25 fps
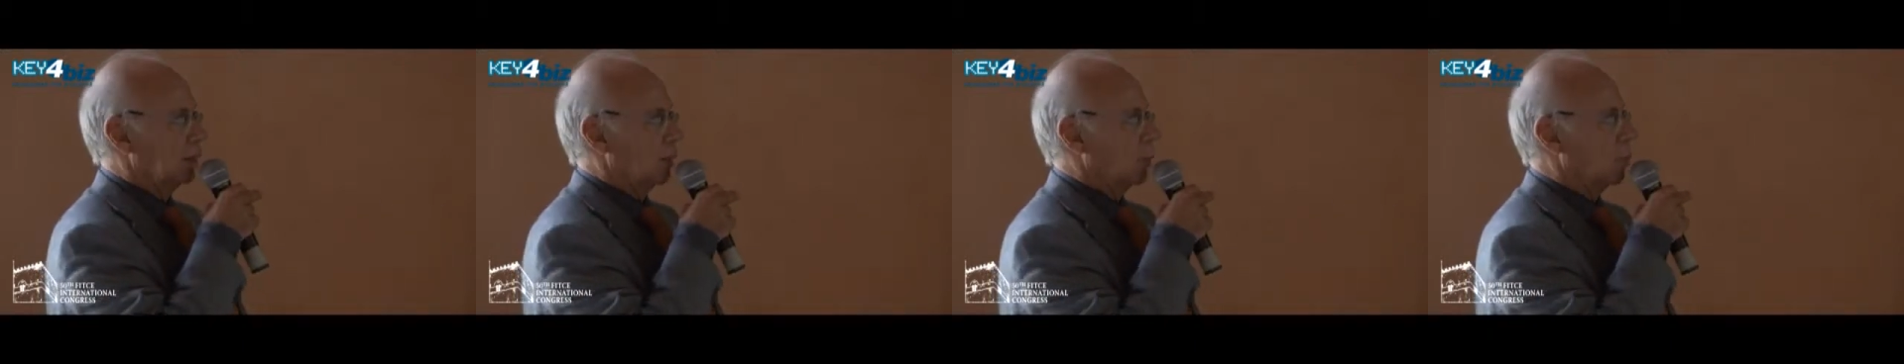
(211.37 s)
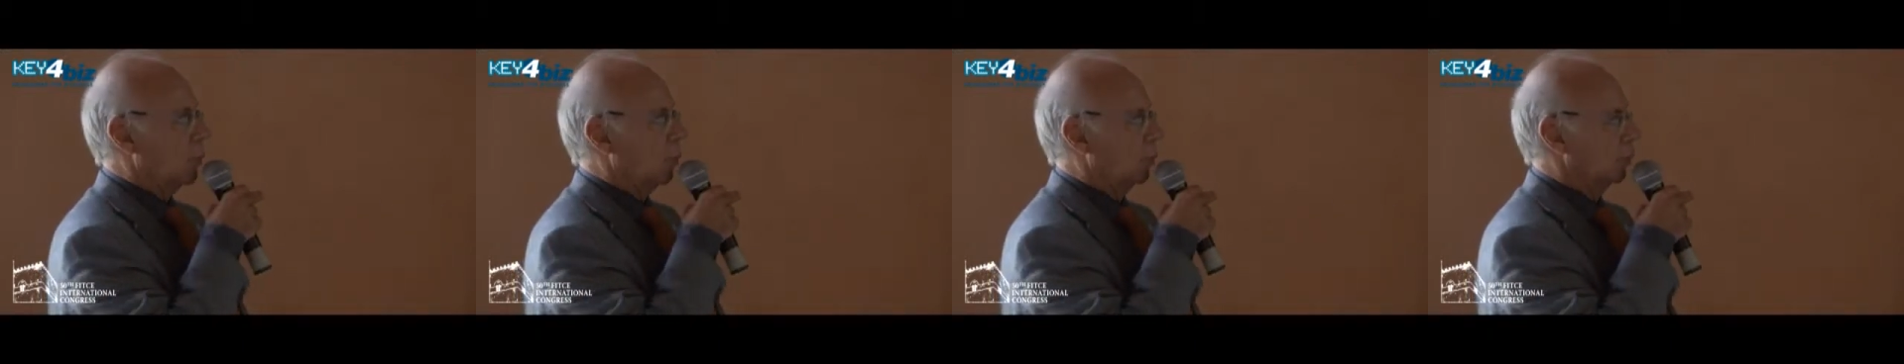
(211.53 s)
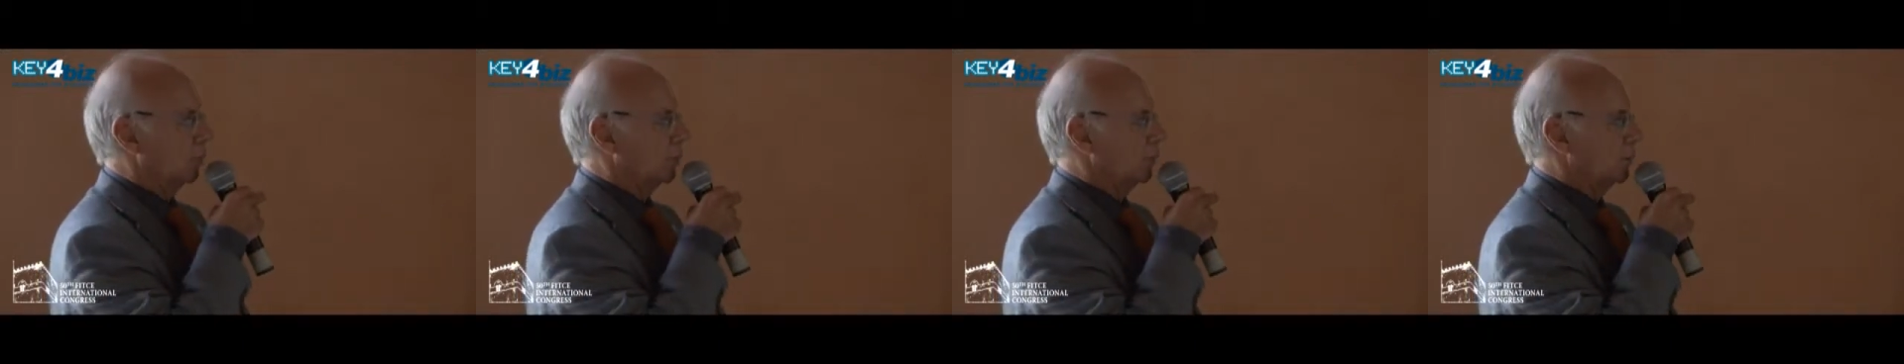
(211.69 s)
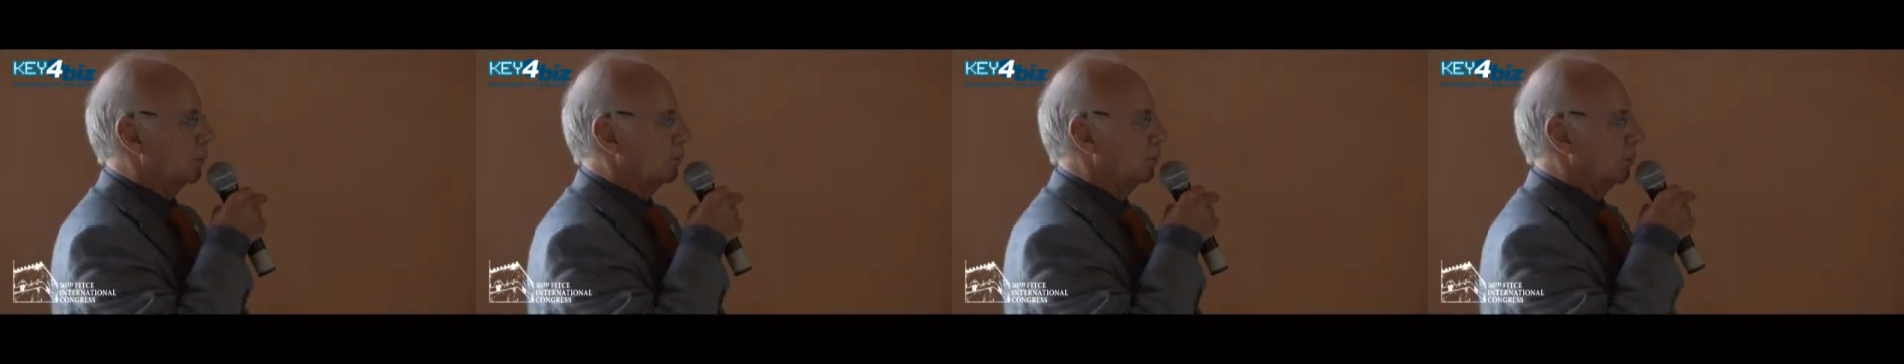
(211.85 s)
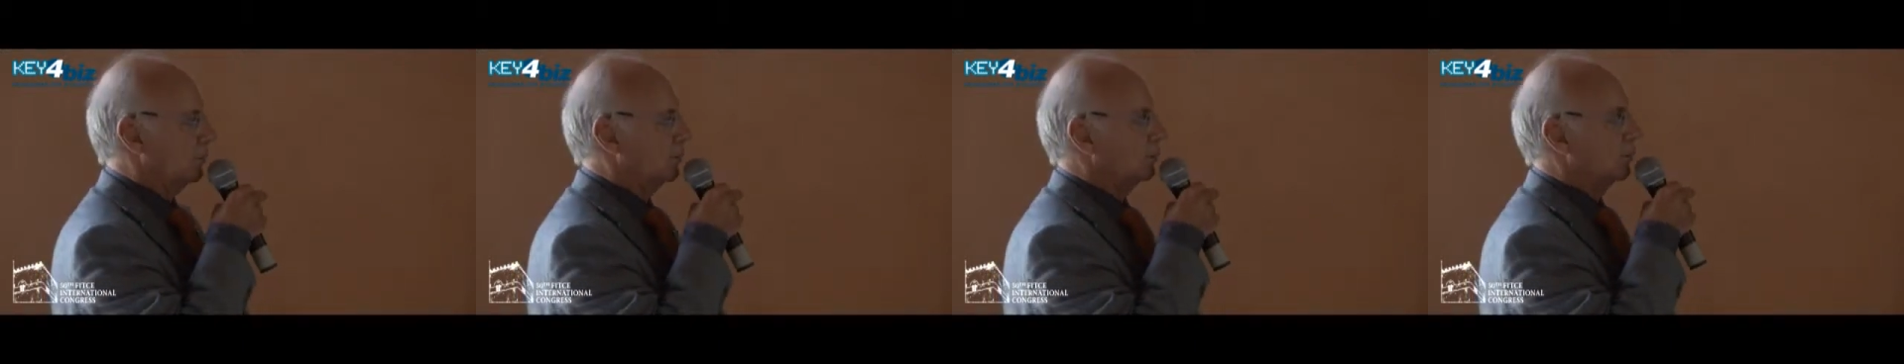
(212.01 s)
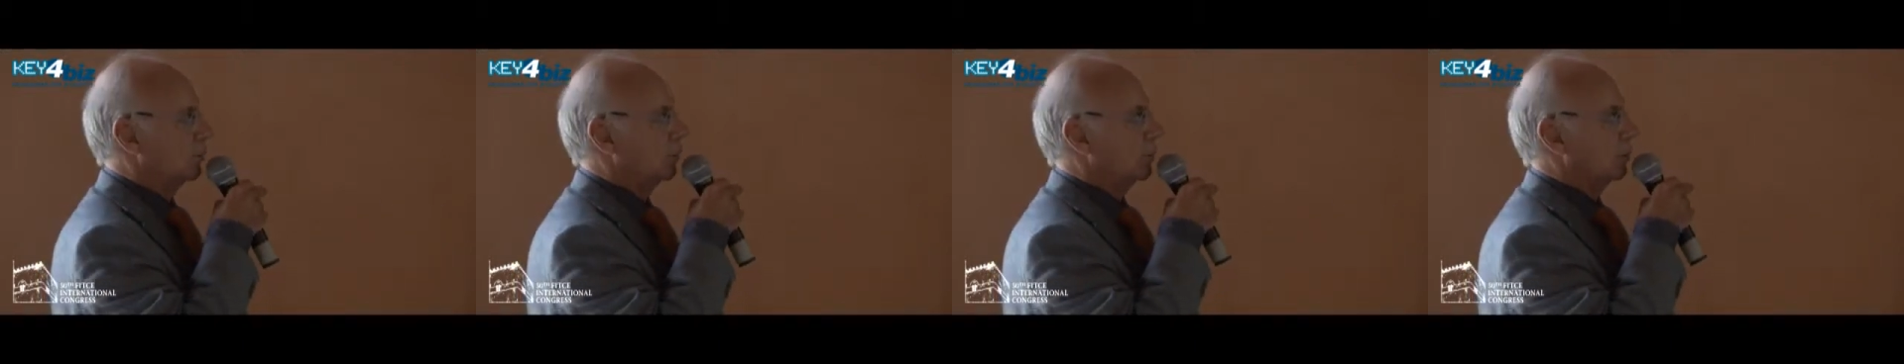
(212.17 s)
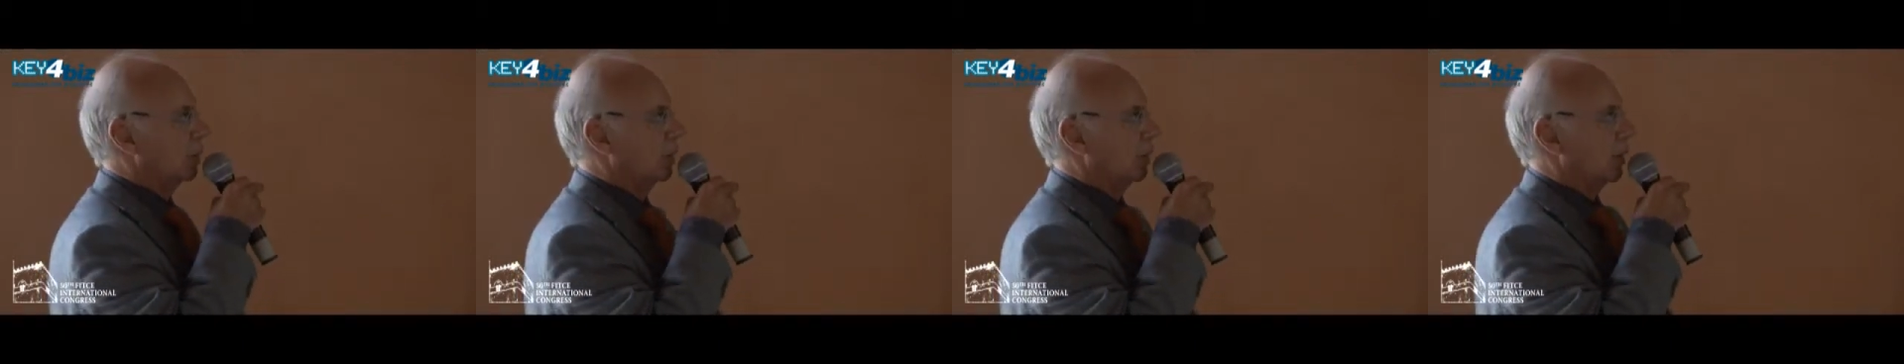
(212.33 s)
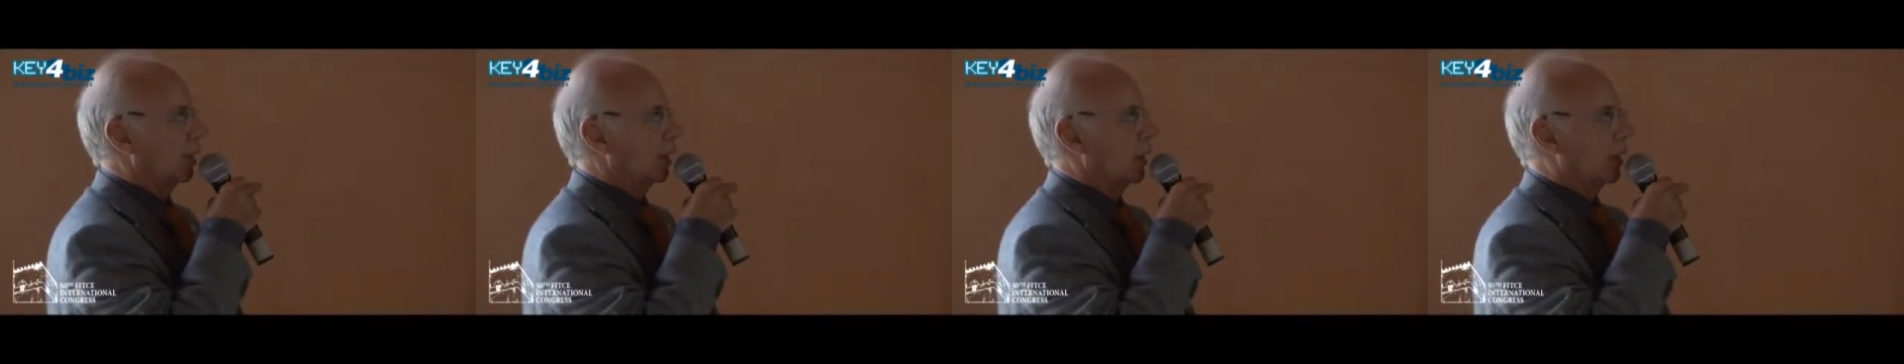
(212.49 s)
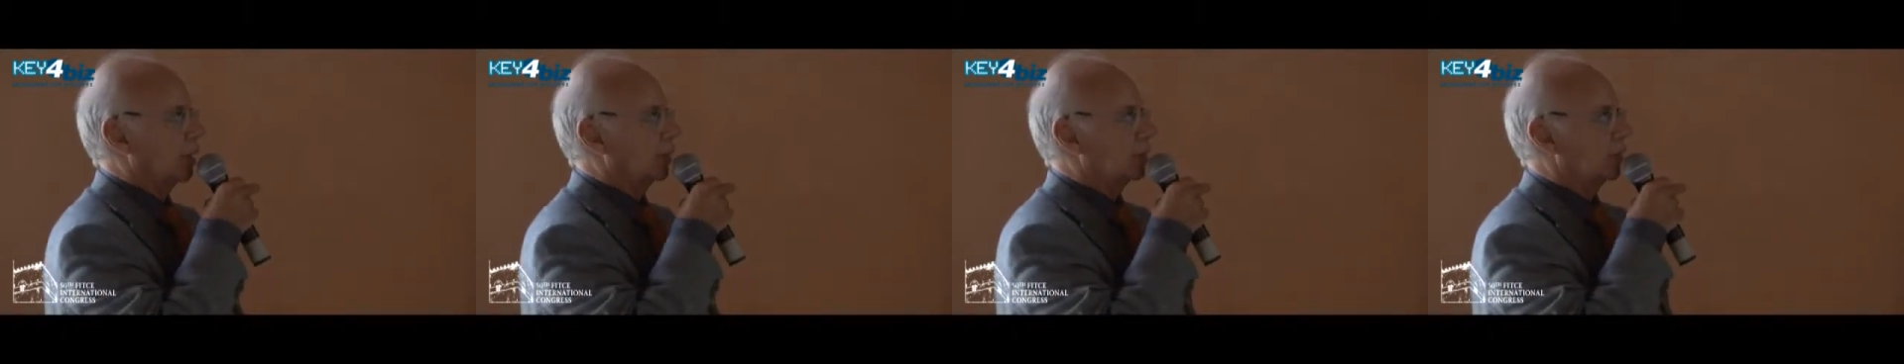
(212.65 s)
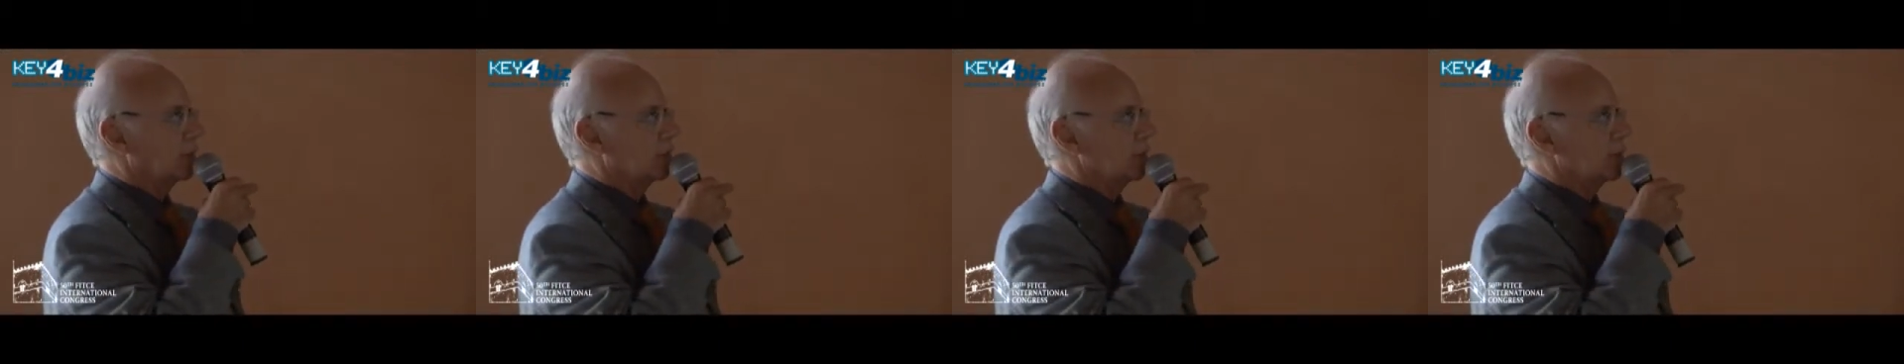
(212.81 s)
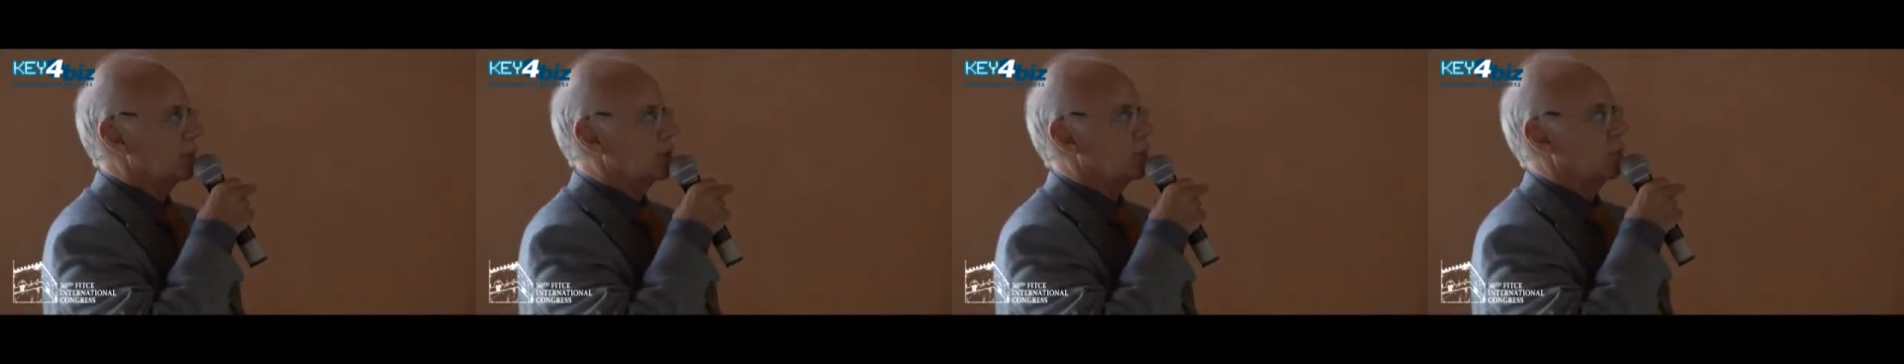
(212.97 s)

quoted before regarding the